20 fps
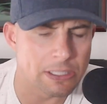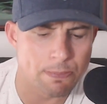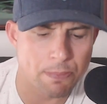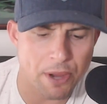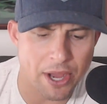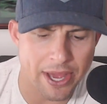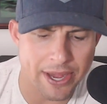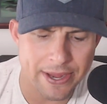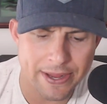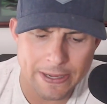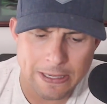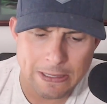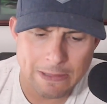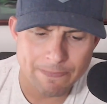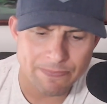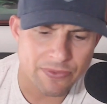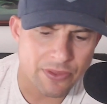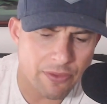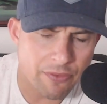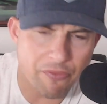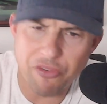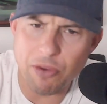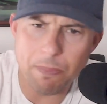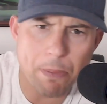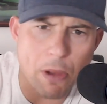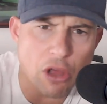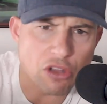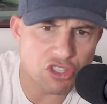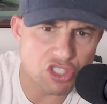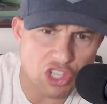But
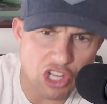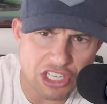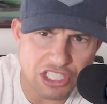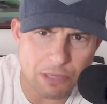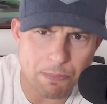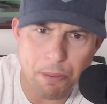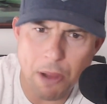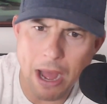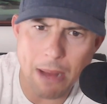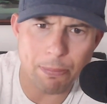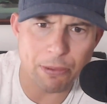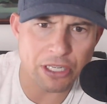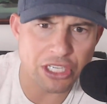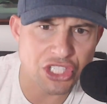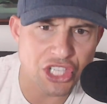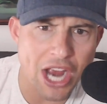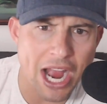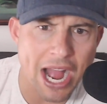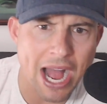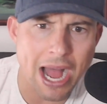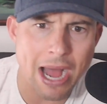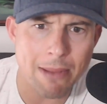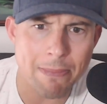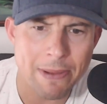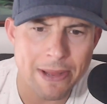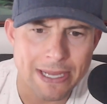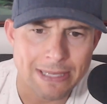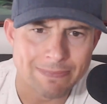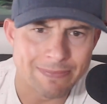football is such a public job.